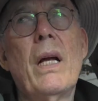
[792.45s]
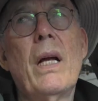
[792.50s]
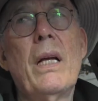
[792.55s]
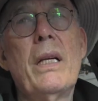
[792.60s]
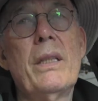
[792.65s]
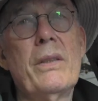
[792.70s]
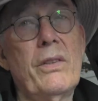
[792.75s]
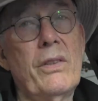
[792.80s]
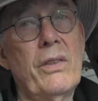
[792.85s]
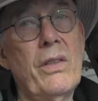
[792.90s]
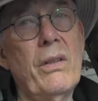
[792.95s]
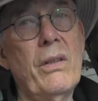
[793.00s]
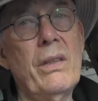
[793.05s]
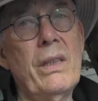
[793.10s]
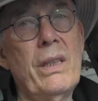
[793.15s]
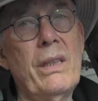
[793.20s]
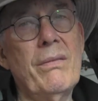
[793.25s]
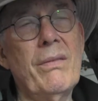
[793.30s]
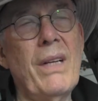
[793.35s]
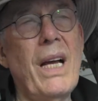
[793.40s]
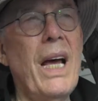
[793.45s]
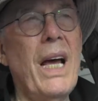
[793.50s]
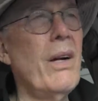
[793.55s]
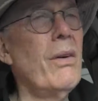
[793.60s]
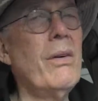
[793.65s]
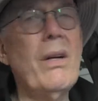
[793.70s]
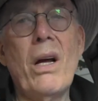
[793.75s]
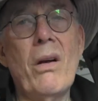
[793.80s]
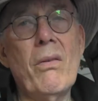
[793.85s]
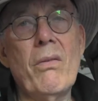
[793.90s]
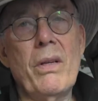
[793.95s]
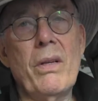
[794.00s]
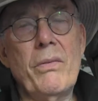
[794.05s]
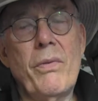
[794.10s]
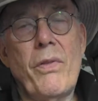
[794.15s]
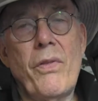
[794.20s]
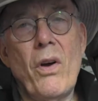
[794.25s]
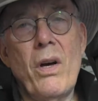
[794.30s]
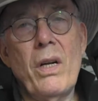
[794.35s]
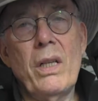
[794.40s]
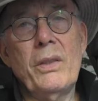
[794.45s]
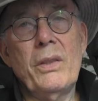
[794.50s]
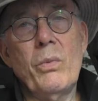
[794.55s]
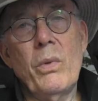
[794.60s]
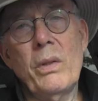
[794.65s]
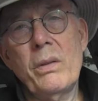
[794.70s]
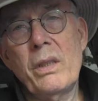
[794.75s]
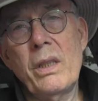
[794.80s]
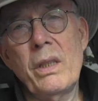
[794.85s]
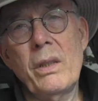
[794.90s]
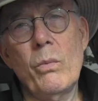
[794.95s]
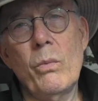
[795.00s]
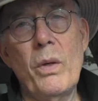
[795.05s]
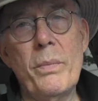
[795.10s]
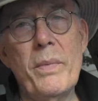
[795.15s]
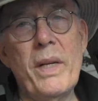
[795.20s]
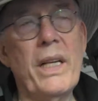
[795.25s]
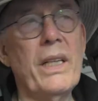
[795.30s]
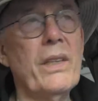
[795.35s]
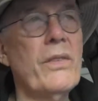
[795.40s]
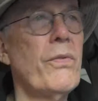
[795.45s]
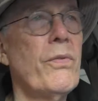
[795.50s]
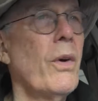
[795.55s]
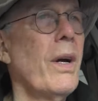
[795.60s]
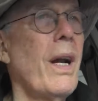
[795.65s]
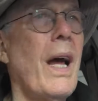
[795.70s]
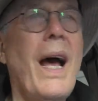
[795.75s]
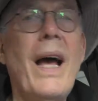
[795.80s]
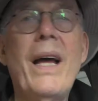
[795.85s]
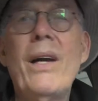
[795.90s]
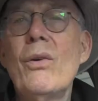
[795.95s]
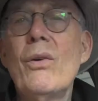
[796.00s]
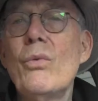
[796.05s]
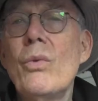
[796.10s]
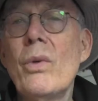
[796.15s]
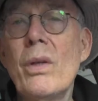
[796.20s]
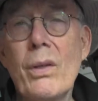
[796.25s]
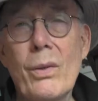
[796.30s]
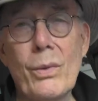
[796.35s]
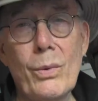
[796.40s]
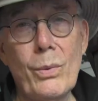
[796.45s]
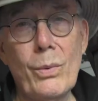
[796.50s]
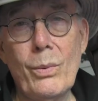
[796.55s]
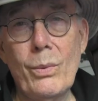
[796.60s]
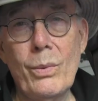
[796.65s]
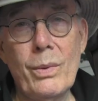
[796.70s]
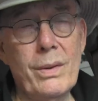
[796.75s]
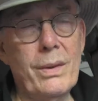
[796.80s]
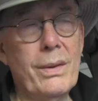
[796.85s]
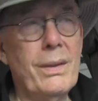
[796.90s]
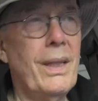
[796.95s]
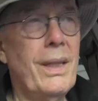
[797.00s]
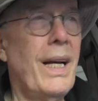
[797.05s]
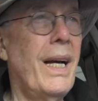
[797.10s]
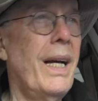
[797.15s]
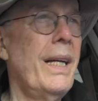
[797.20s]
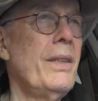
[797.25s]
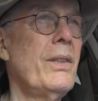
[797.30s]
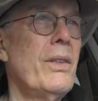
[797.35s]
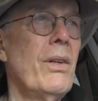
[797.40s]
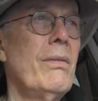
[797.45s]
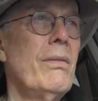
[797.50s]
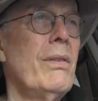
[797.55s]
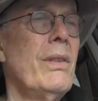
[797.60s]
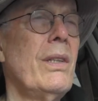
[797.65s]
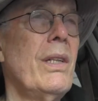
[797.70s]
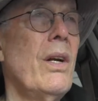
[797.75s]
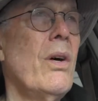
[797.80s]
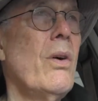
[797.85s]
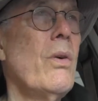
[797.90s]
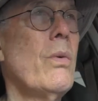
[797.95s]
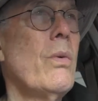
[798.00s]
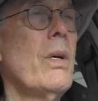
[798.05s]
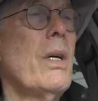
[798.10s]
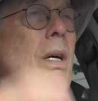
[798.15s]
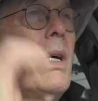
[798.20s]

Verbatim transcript: Is certainly, I don't know. Thoughtless. Well, did the women ask for it? I don't know. I don't know.